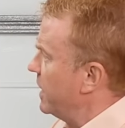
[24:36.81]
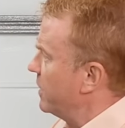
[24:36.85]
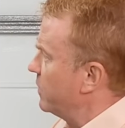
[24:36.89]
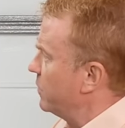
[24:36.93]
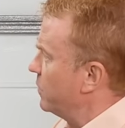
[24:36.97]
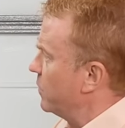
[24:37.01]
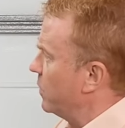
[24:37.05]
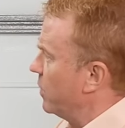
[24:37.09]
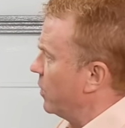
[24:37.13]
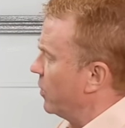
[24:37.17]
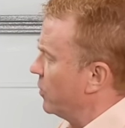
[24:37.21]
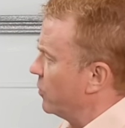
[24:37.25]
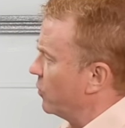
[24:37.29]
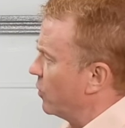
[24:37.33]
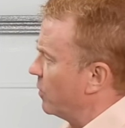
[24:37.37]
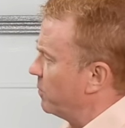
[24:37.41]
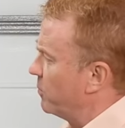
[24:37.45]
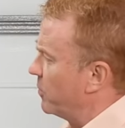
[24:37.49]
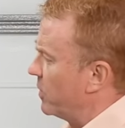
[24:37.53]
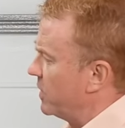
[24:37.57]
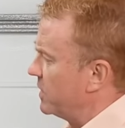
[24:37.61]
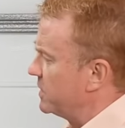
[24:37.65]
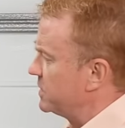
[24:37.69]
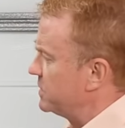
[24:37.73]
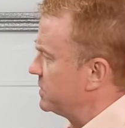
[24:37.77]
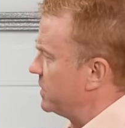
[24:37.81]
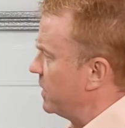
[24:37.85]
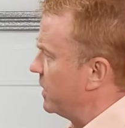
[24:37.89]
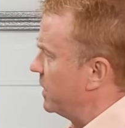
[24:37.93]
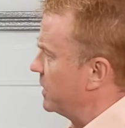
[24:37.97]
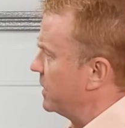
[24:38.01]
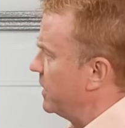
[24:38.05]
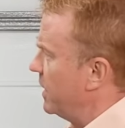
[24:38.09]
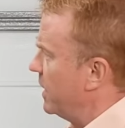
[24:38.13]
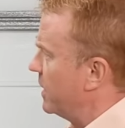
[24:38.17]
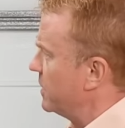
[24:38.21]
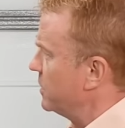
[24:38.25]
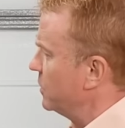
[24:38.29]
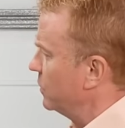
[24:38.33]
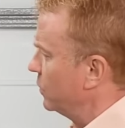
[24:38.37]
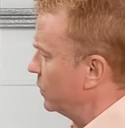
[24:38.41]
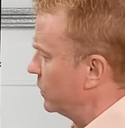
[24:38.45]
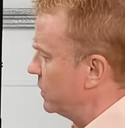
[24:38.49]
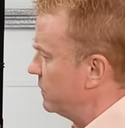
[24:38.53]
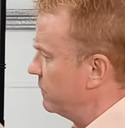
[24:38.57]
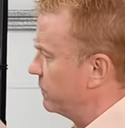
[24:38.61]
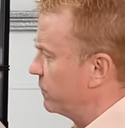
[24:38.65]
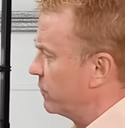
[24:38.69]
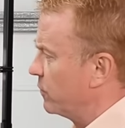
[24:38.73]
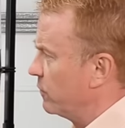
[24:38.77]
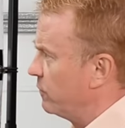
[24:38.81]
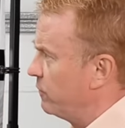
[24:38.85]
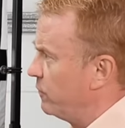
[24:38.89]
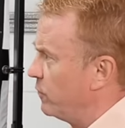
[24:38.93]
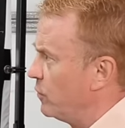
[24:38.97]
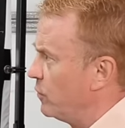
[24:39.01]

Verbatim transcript: out or owner-operator starting out and you're looking for a